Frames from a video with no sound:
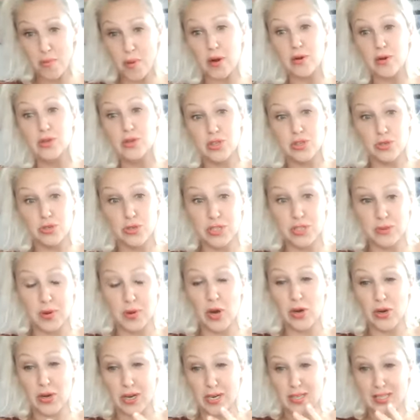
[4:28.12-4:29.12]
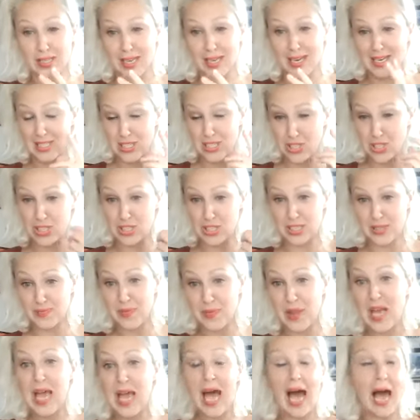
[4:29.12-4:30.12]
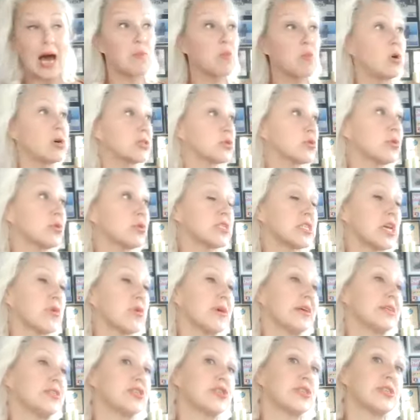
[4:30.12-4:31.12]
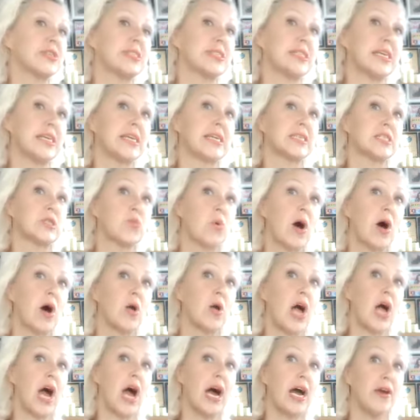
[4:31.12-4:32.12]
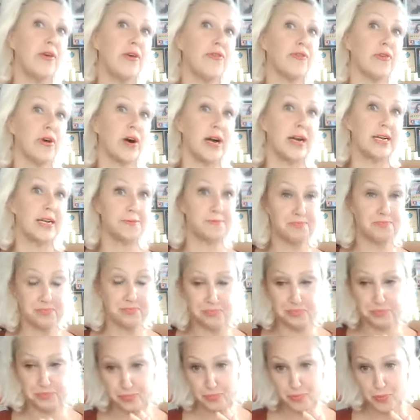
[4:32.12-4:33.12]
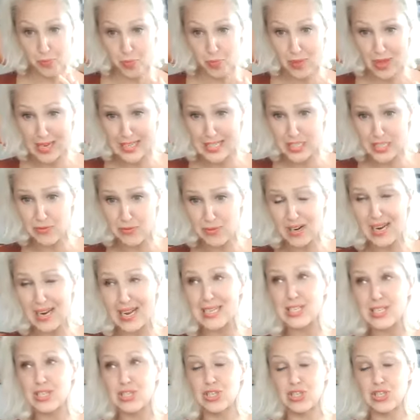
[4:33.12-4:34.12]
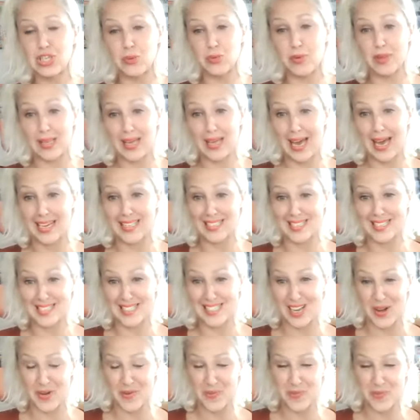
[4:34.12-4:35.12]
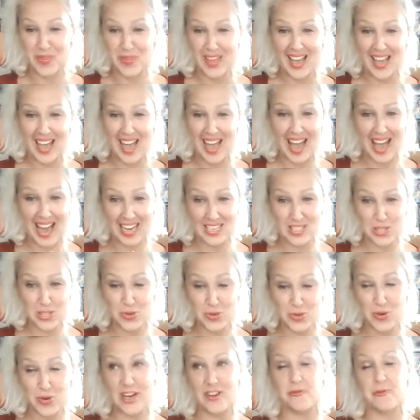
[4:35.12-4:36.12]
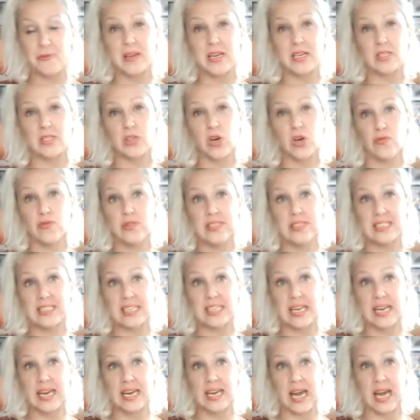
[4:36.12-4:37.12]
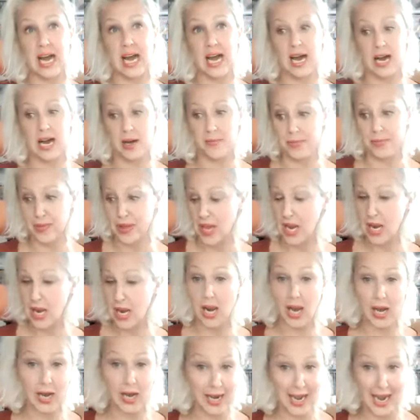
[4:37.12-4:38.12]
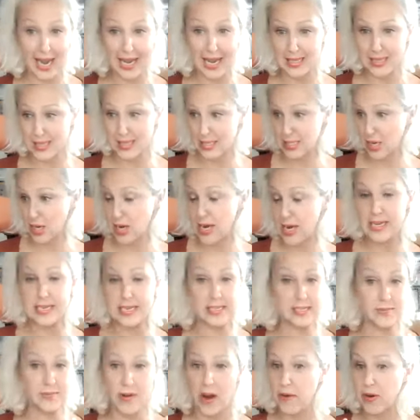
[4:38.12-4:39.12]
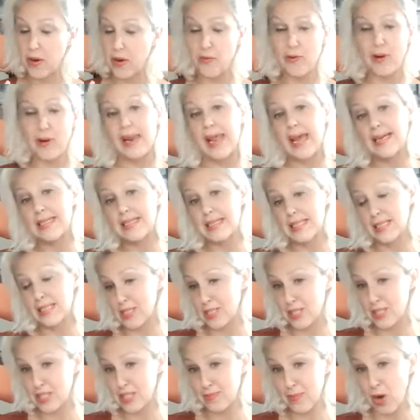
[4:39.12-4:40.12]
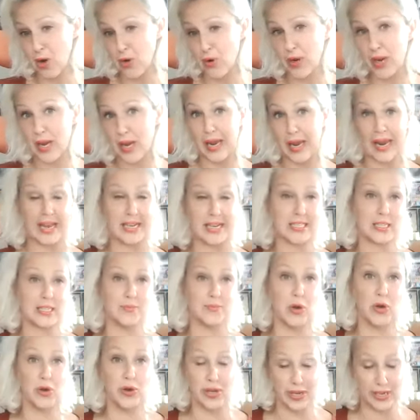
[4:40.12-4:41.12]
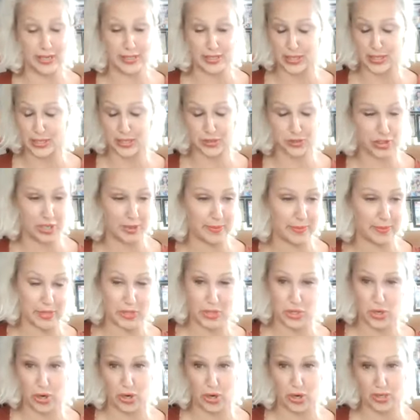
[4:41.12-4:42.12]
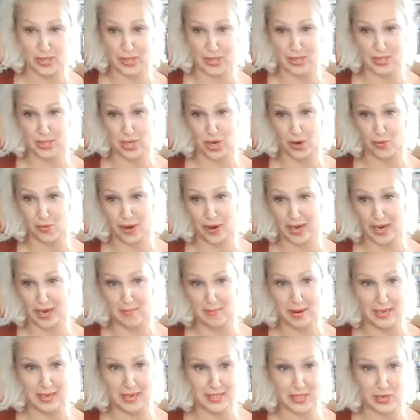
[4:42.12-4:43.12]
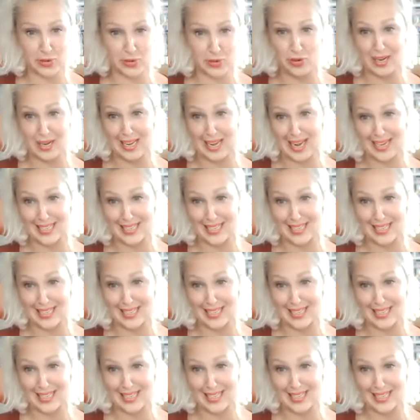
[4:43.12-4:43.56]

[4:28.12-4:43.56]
emotional smokers, and it's just, and what's also interesting as well, I find, it's a relationship with cancer and grief, because obviously lung cancer is very related to smoking, and smoking is extremely toxic. Don't recommend it, really